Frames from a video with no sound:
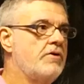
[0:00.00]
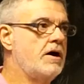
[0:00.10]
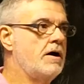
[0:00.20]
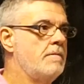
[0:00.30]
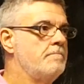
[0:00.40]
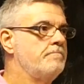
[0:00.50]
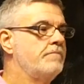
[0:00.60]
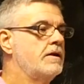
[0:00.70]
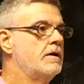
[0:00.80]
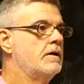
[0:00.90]
from,
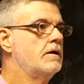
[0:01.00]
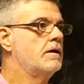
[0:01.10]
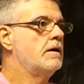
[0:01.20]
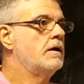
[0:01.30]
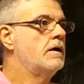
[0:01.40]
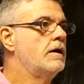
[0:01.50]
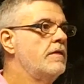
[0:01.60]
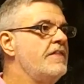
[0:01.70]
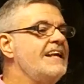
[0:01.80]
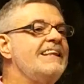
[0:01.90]

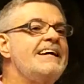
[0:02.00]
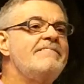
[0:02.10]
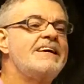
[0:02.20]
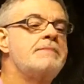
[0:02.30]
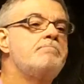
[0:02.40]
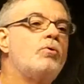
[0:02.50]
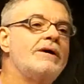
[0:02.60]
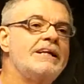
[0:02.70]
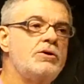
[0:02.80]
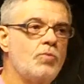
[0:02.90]
they live in
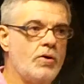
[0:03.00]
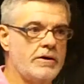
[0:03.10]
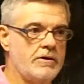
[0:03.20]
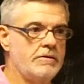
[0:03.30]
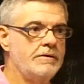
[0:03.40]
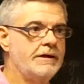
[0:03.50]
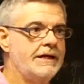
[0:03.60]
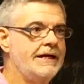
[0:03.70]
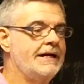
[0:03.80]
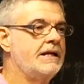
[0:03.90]
boiling water
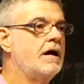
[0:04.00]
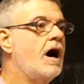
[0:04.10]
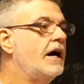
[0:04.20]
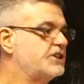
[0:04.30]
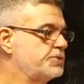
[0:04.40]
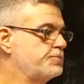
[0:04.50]
in hot